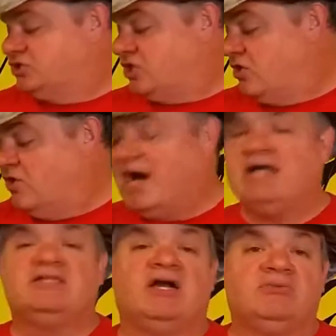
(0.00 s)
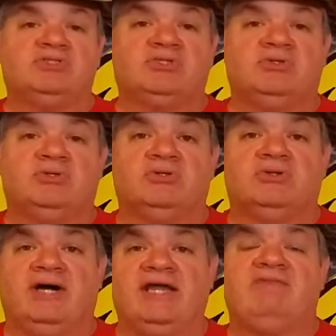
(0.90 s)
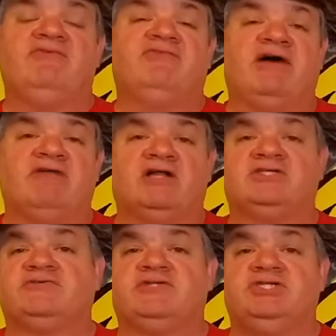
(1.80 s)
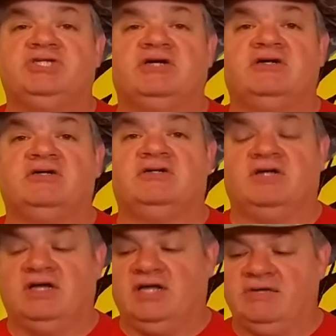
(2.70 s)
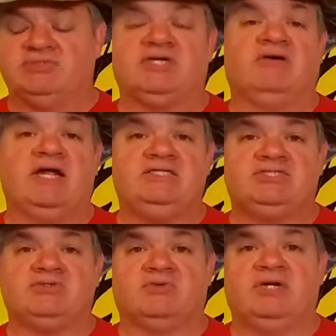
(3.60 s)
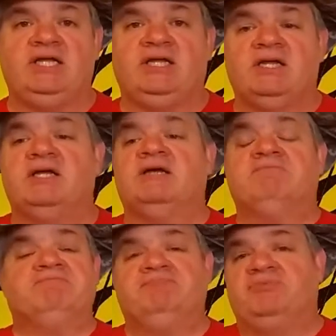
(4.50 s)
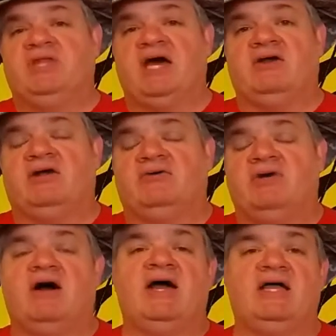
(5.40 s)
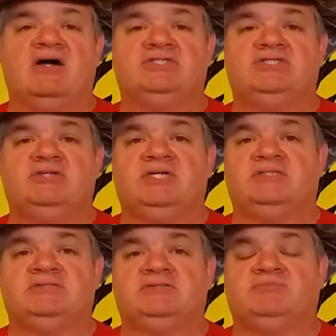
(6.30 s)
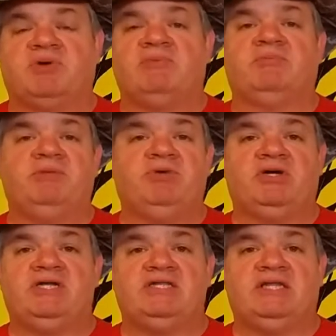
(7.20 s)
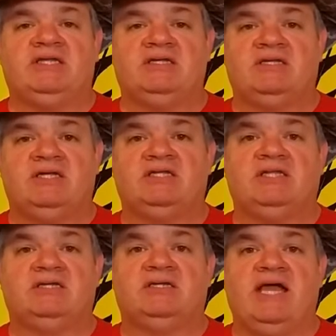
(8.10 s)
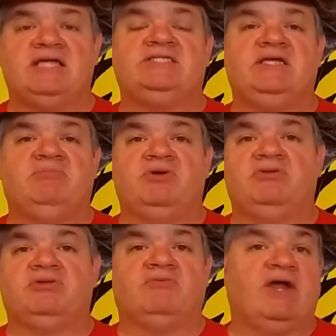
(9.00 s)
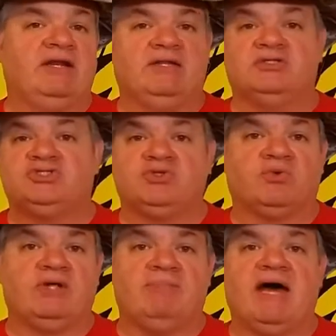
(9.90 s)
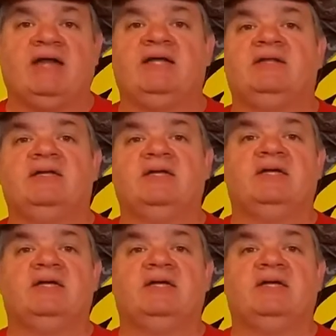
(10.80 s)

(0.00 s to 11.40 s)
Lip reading: So I thought it was cool. I gave him $5 for the shirt. It was a great story. I don't know. I'll hang on to it and probably put it in the antique booth and write a little story about it.